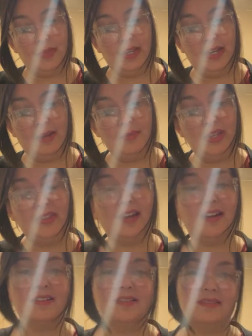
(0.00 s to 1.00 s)
And I mean
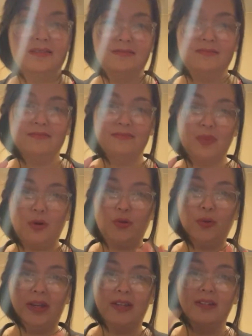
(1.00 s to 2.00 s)
that both
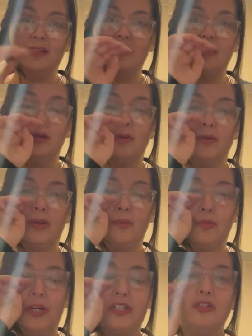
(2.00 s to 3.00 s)
ways. So
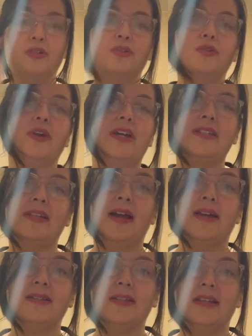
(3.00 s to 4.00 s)
embrace your own grace,
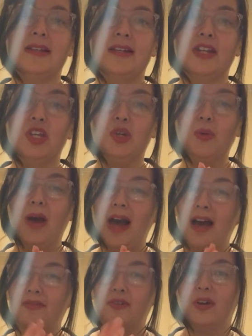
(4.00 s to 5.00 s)
as in you
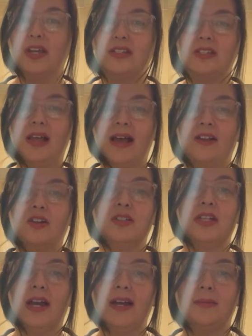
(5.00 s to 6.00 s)
have grace at all
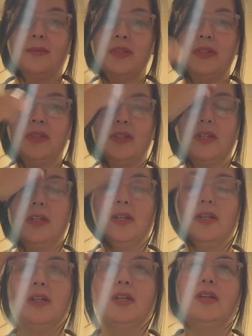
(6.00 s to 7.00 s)
times
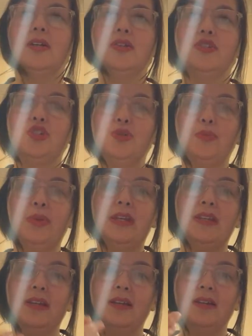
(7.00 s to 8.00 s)
to
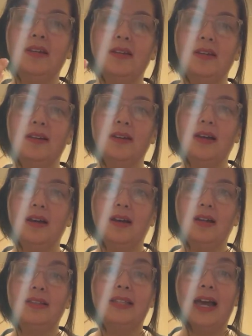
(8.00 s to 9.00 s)
be
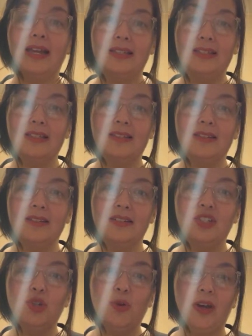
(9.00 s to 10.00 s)
light
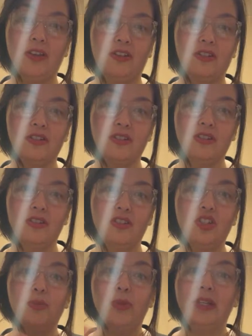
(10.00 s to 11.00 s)
to others,
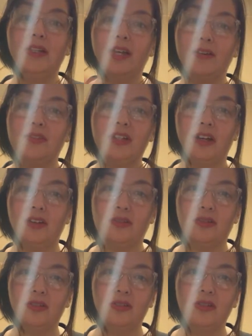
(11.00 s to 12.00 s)
to be love to
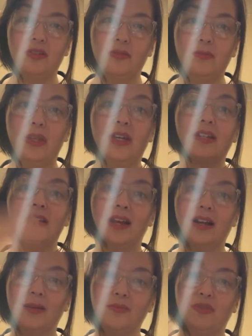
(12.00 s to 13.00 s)
others, because
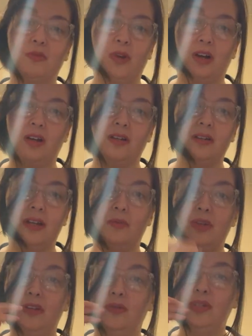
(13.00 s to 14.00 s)
that comes from God. And
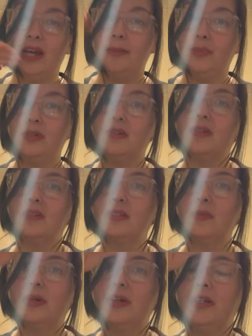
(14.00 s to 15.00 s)
when you tap into the
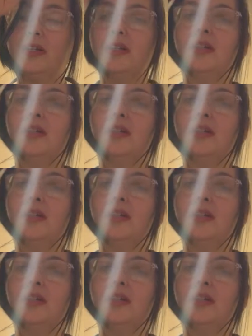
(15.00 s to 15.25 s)
Spirit,